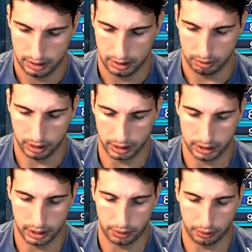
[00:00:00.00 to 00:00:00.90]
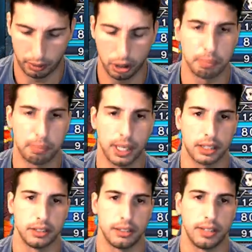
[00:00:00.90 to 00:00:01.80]
We're gonna throw our
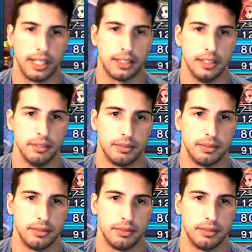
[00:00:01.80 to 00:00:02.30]
buckler right here.